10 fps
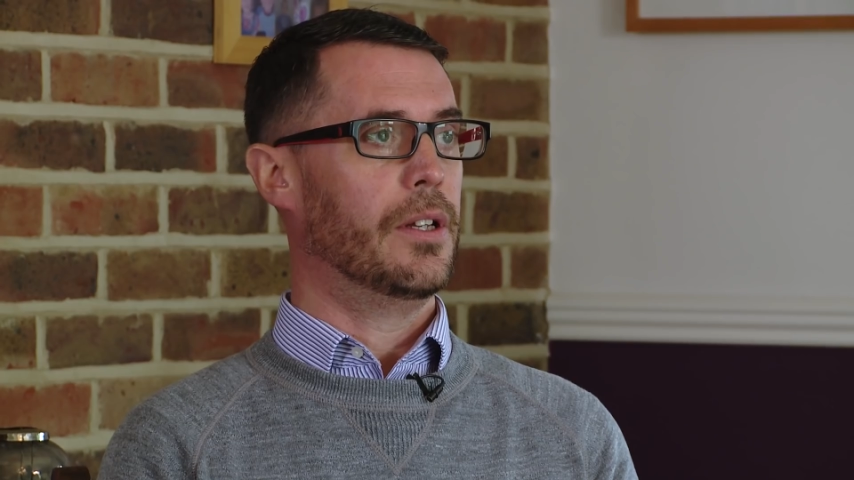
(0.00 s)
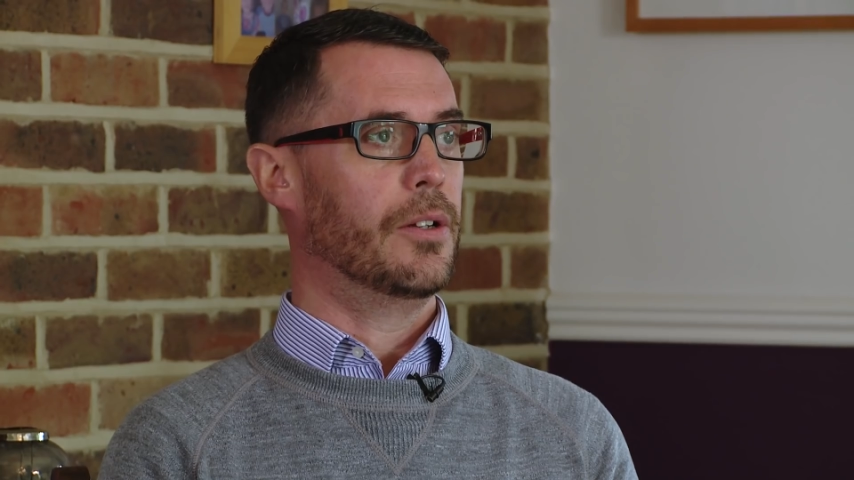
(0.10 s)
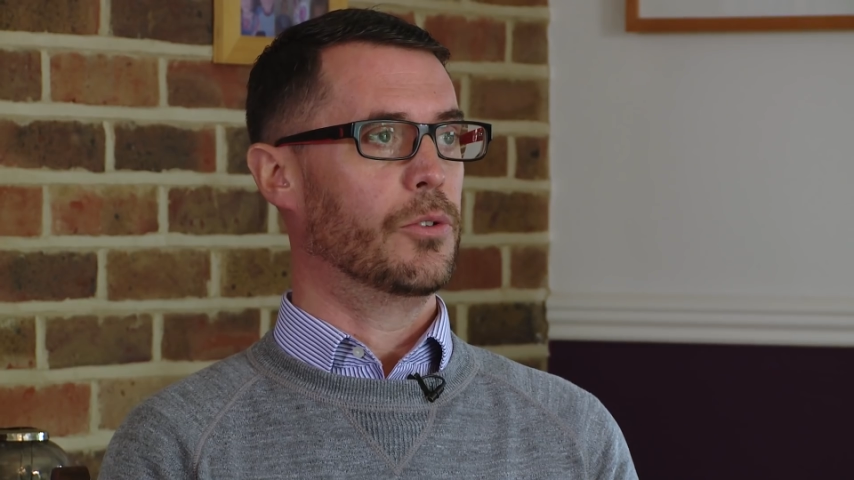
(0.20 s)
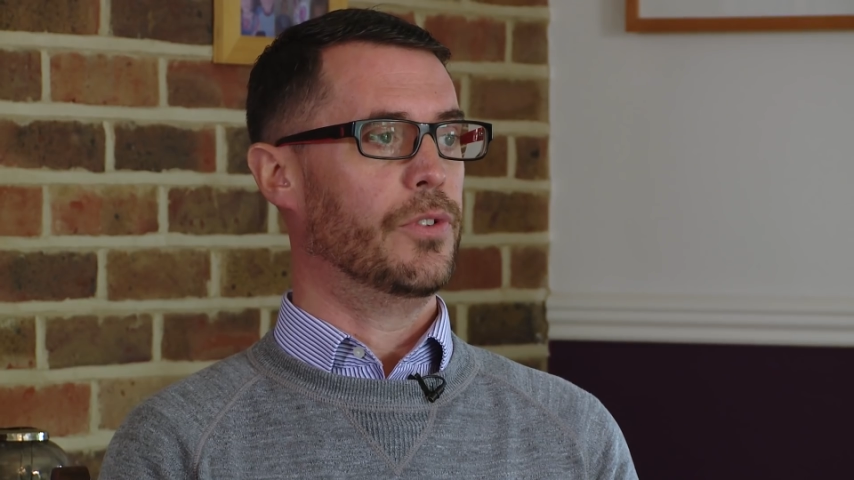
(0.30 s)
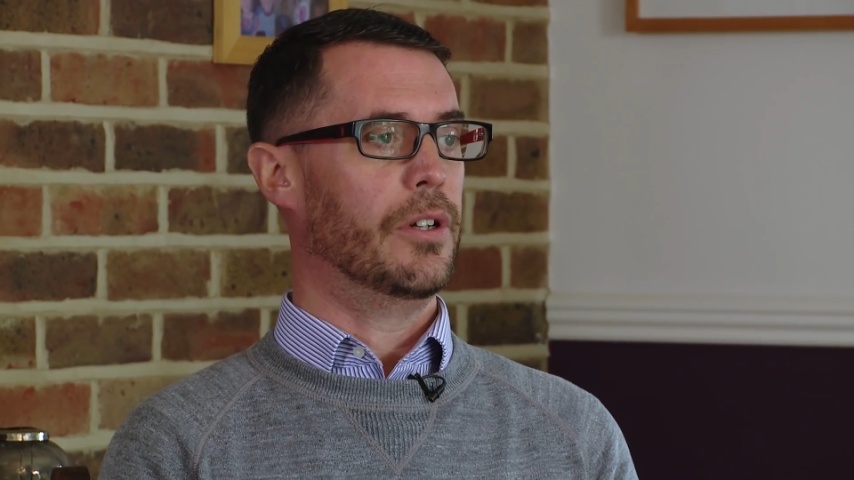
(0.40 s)
And
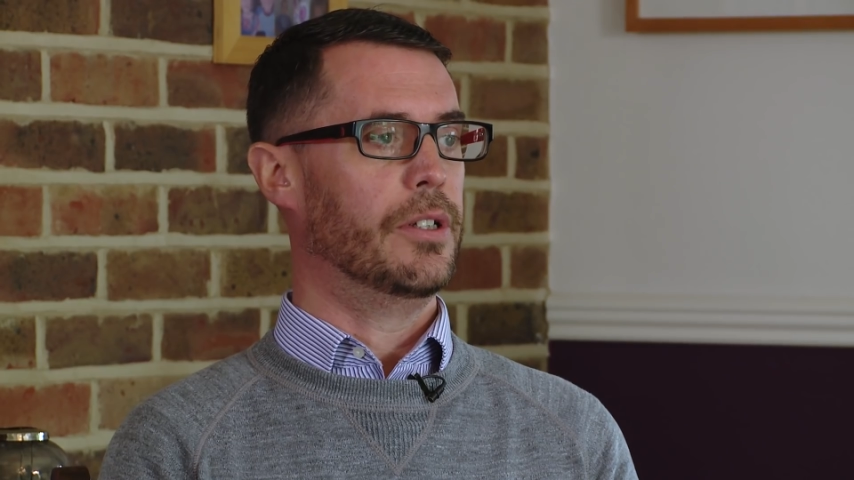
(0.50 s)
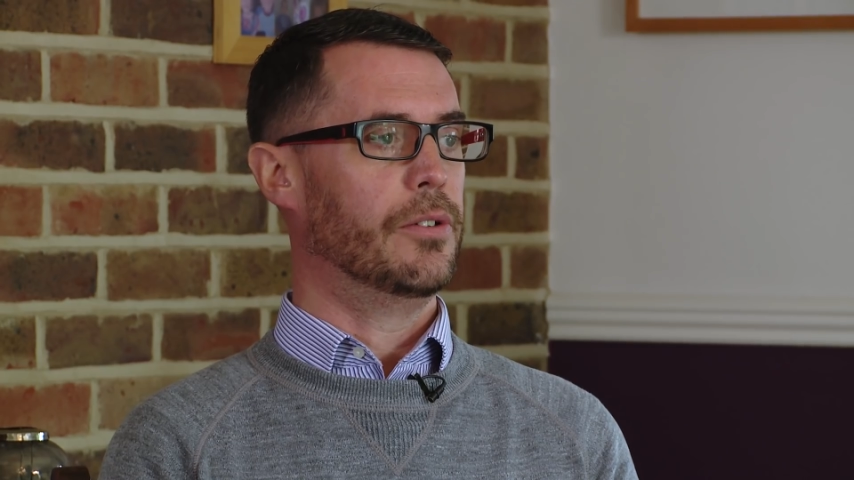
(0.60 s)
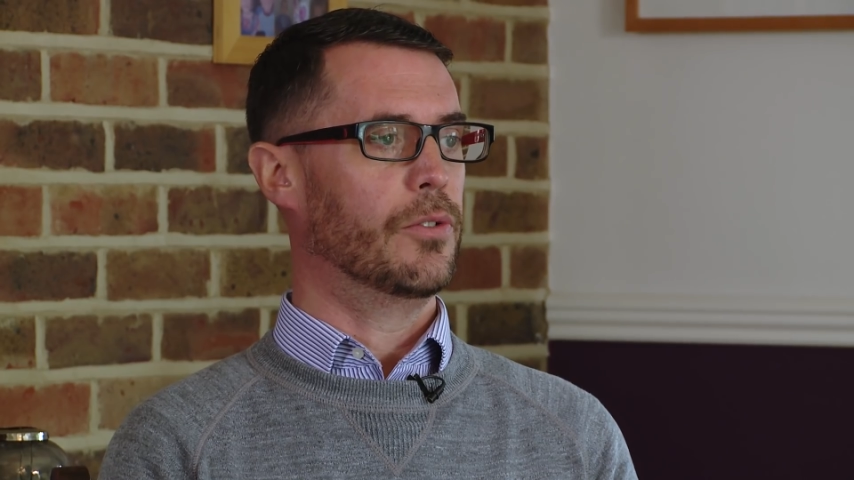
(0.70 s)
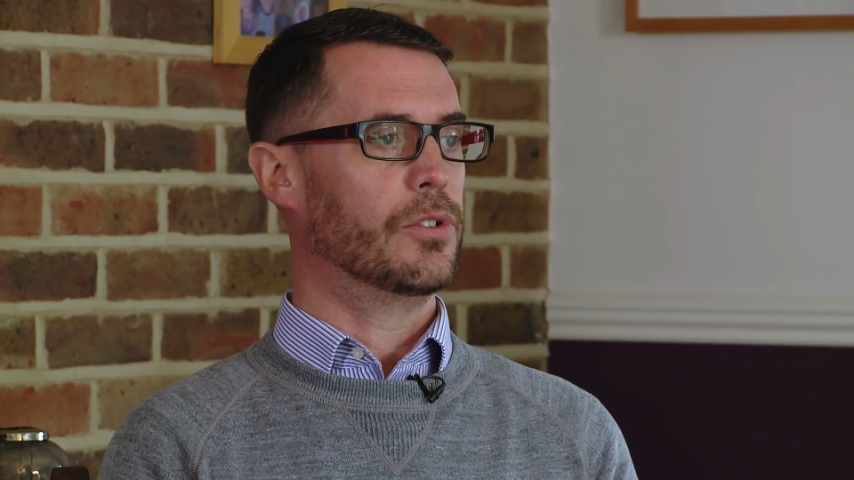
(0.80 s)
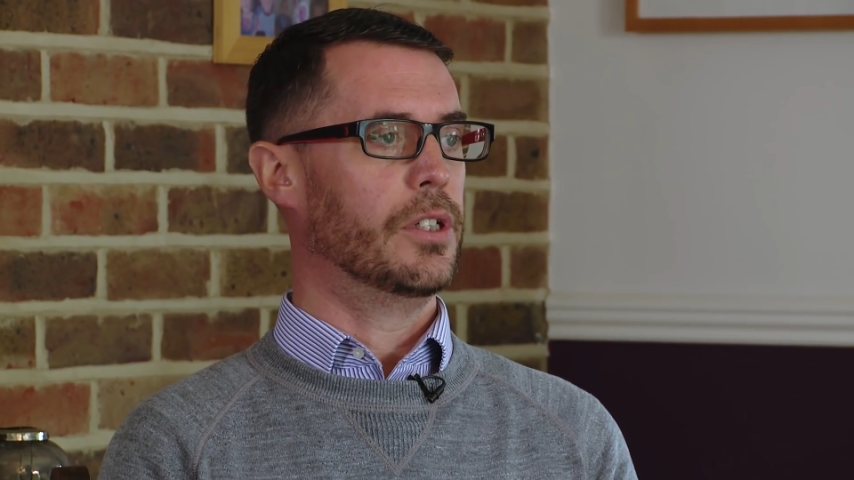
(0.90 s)
I was
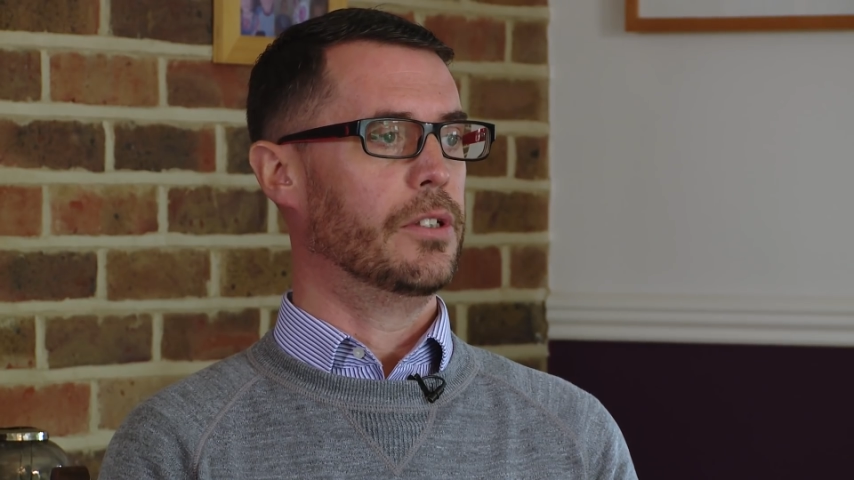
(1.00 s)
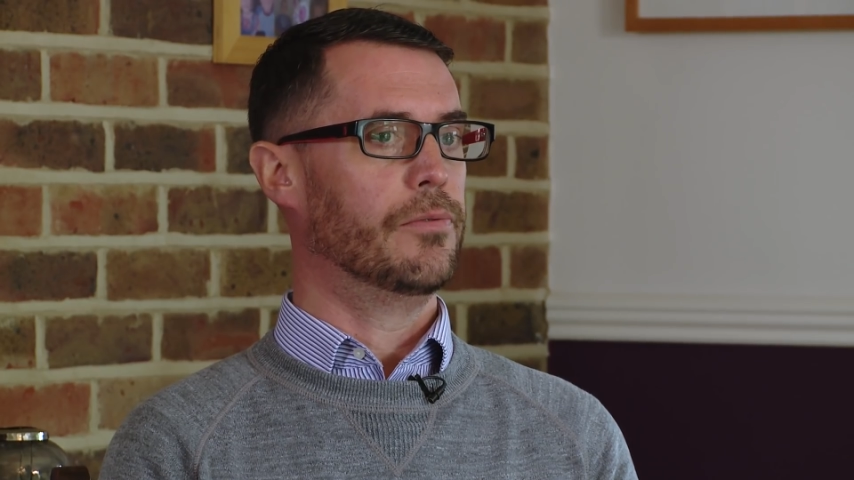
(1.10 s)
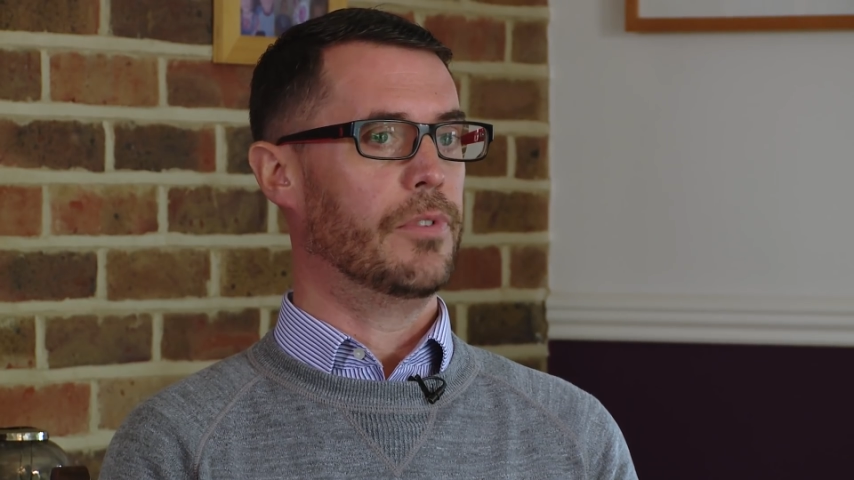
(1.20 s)
obviously